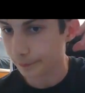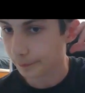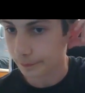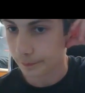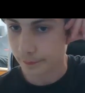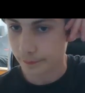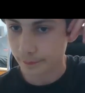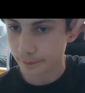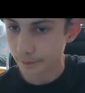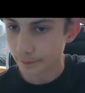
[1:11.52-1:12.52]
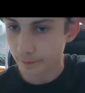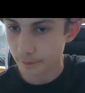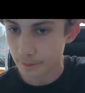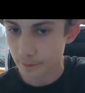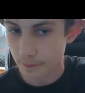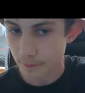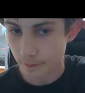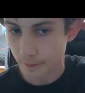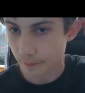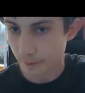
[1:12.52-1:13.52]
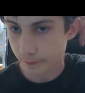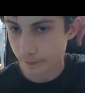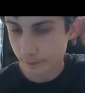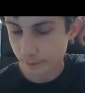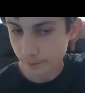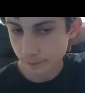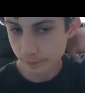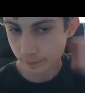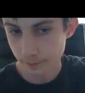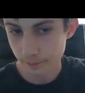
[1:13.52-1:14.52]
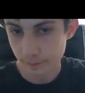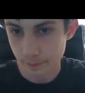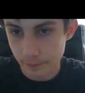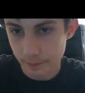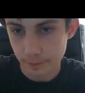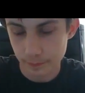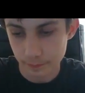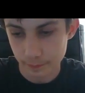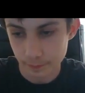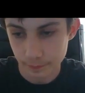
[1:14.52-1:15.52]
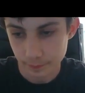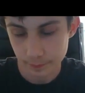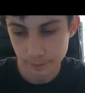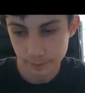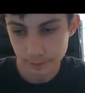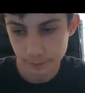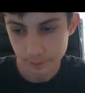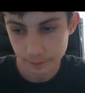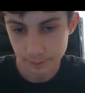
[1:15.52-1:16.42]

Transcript: (silent)